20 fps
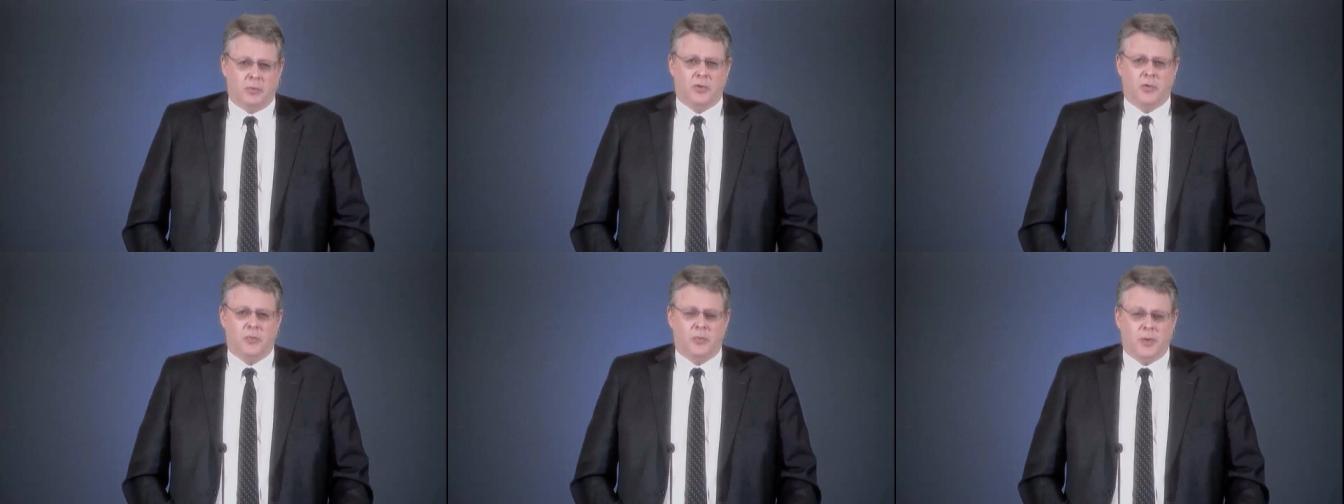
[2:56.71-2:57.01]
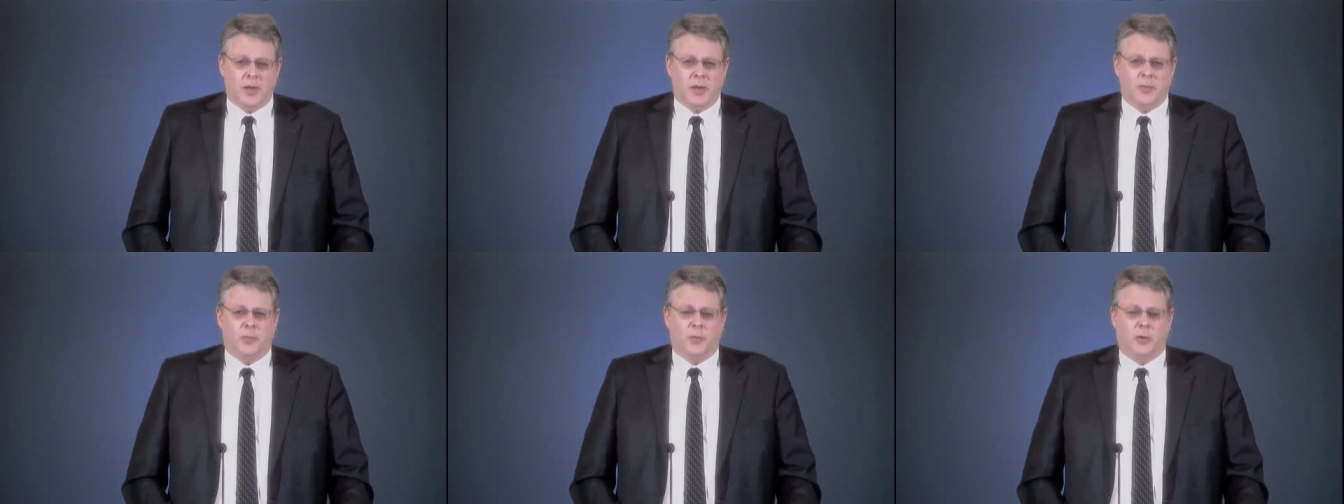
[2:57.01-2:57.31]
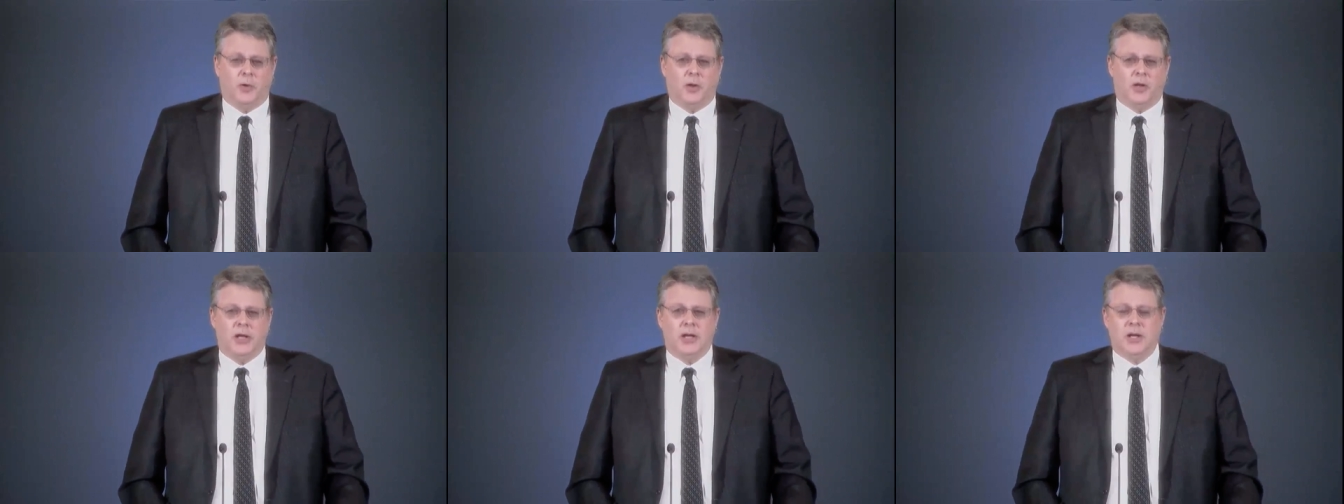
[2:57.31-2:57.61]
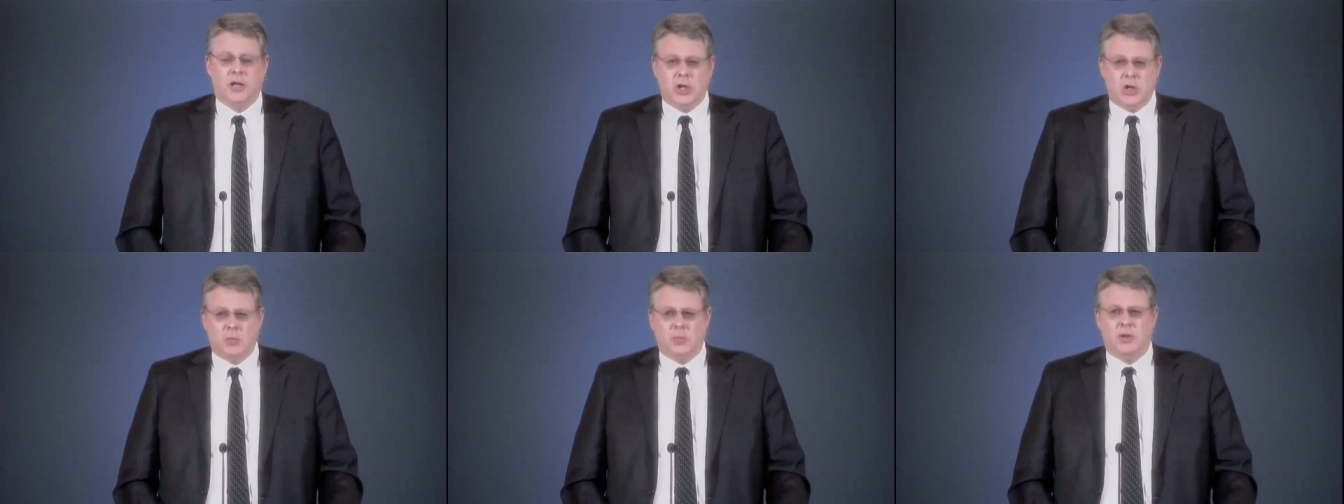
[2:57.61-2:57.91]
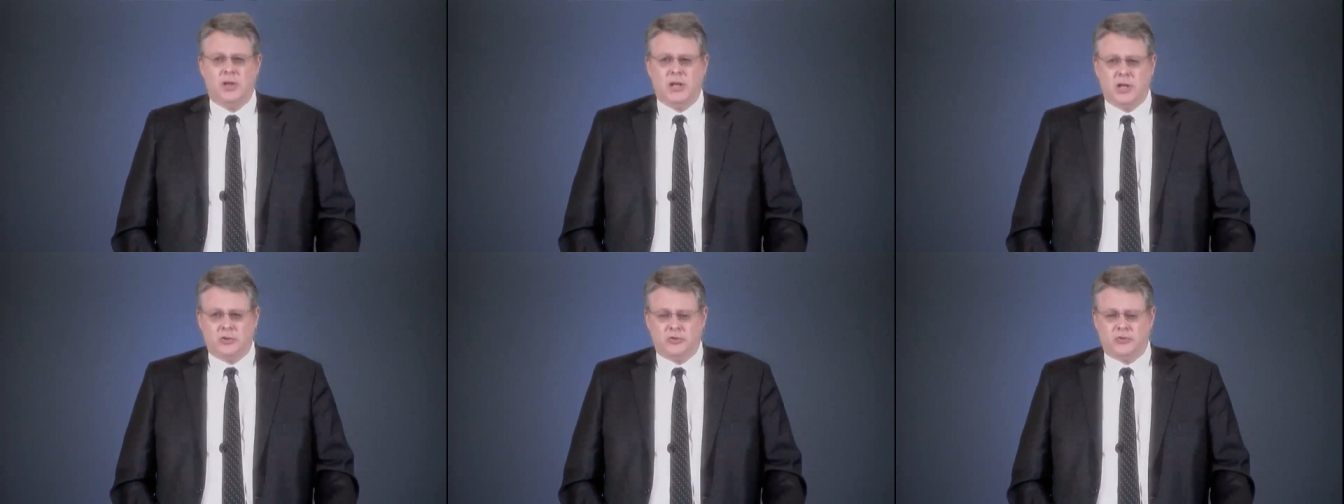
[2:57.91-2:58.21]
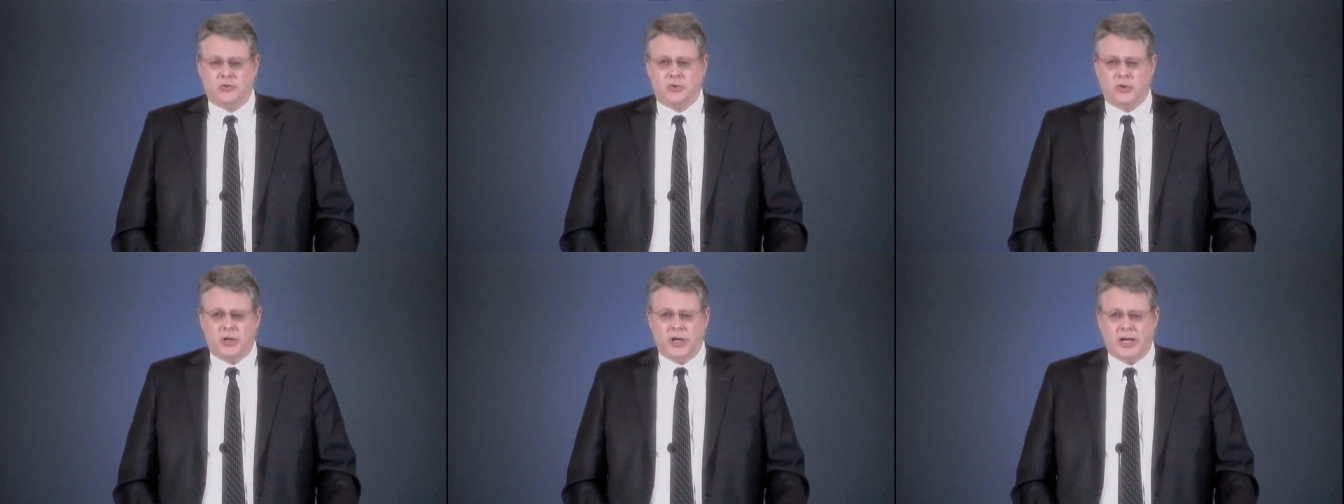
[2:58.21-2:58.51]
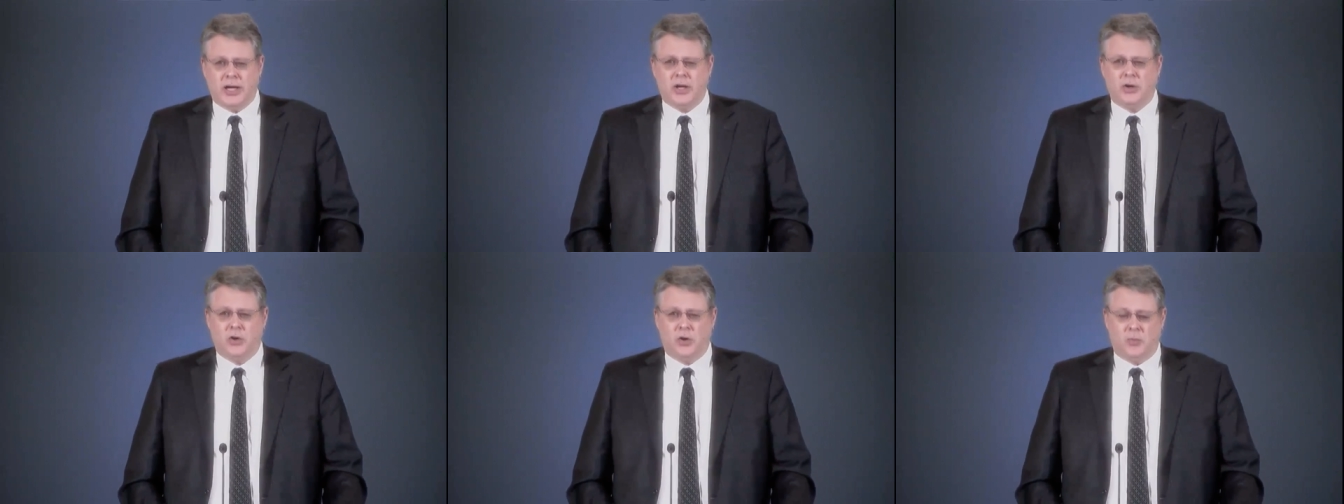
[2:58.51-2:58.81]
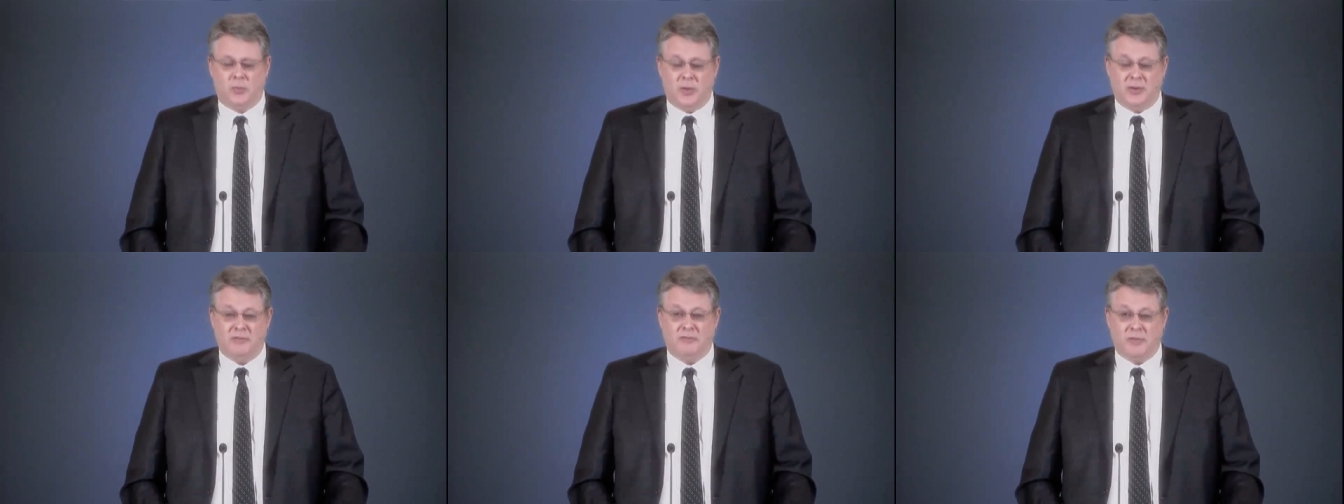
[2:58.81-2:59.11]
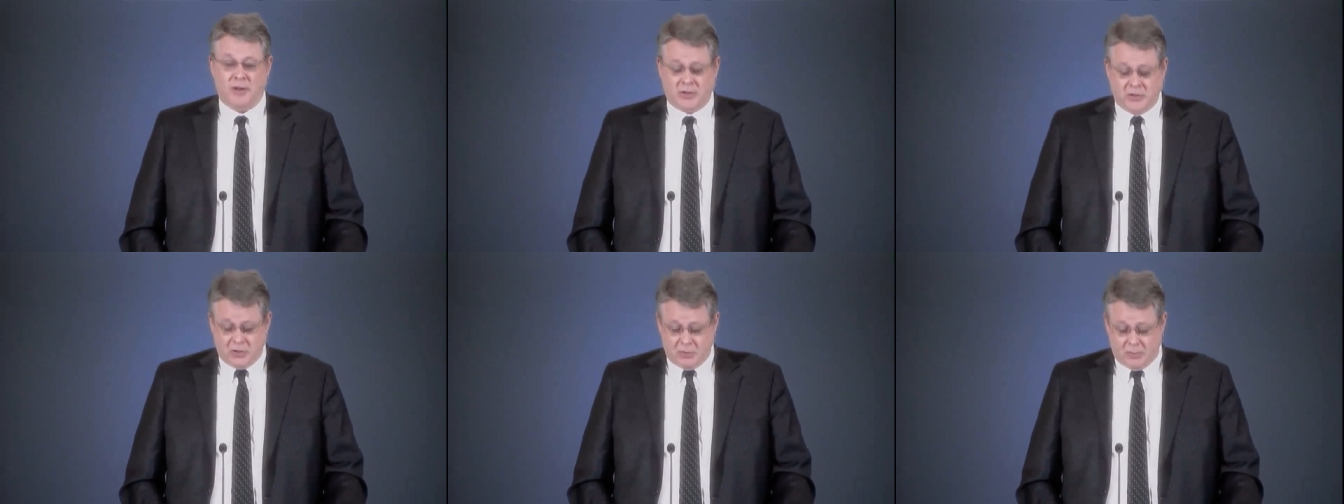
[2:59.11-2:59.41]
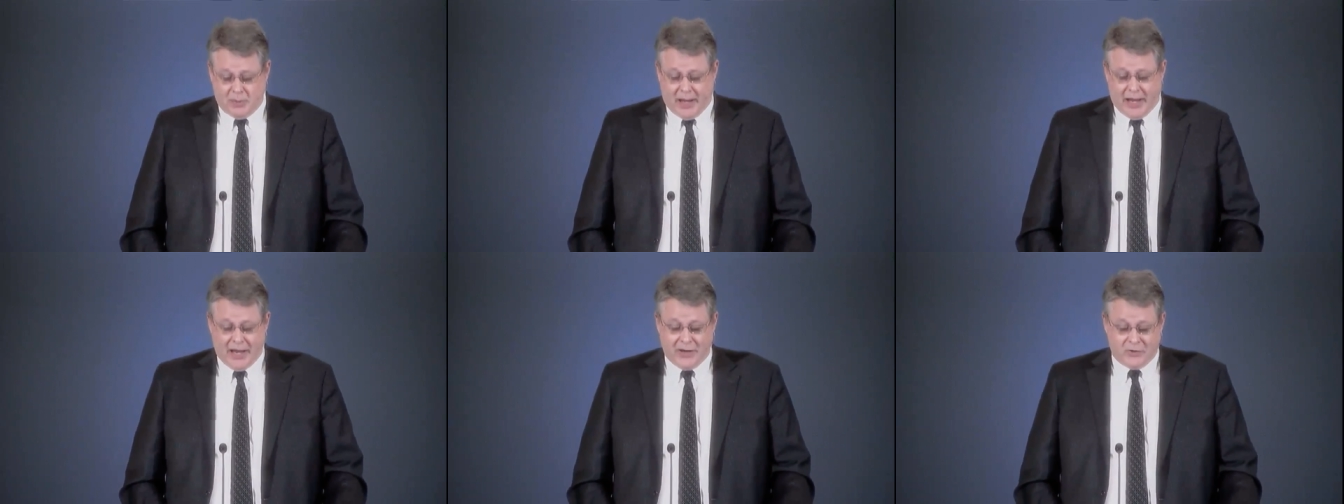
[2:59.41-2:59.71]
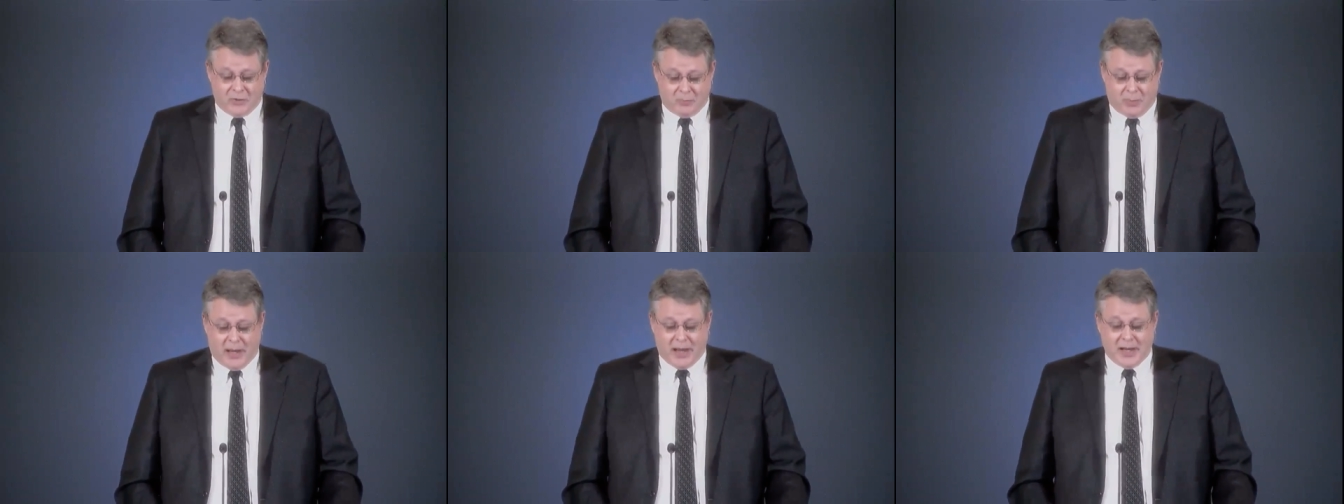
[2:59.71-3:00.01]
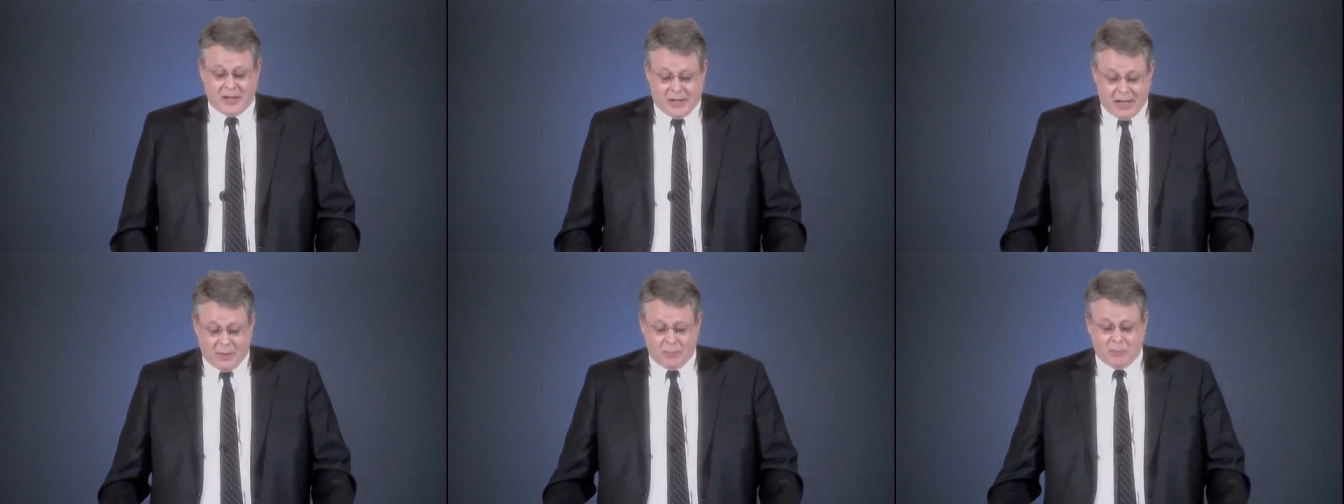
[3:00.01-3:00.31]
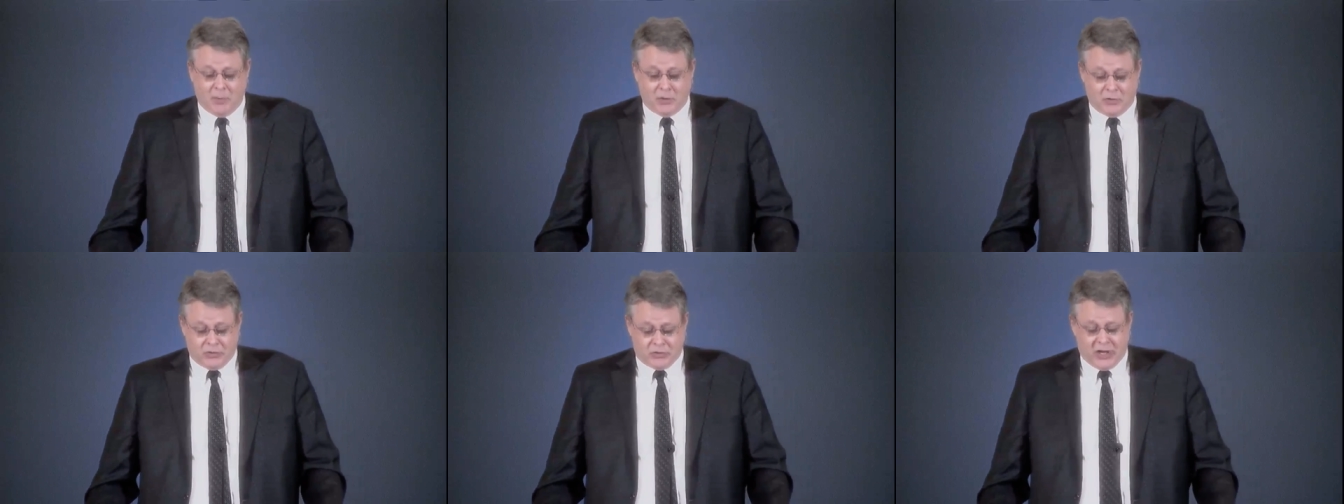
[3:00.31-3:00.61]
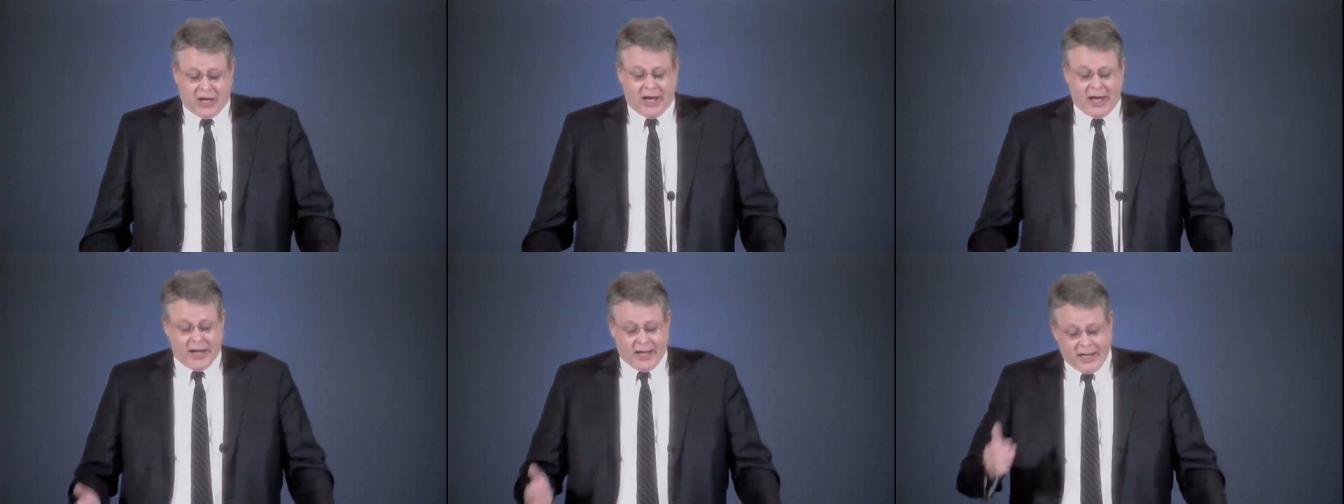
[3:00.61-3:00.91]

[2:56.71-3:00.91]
of people in human history who have been victimized by democide,